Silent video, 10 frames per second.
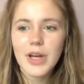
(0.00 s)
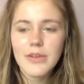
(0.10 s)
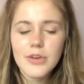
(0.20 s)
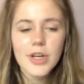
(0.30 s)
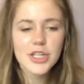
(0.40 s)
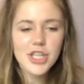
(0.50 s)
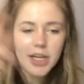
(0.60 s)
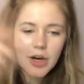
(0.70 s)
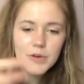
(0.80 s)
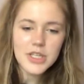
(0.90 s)
forever
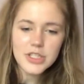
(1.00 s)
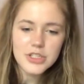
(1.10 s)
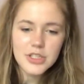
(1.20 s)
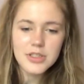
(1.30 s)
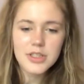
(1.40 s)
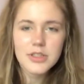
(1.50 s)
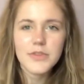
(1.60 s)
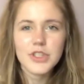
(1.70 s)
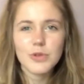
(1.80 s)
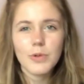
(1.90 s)
and check out each
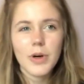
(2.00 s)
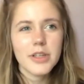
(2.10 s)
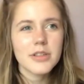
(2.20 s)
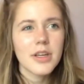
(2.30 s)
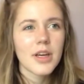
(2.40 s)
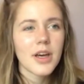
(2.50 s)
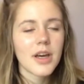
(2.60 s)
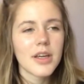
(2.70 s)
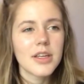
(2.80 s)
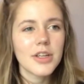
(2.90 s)
individual one,
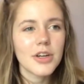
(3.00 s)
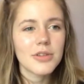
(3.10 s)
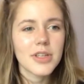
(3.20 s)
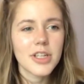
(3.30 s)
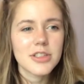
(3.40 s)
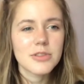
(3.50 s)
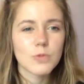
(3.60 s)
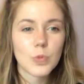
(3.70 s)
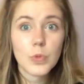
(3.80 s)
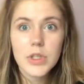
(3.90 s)
you know, and
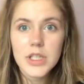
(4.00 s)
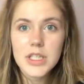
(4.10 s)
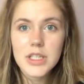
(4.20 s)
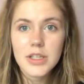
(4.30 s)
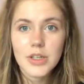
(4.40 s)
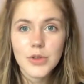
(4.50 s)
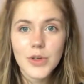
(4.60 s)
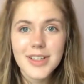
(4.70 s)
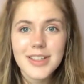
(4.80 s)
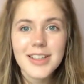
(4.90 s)
it's really
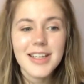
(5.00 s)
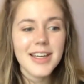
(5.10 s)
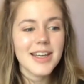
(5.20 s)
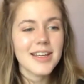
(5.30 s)
annoying.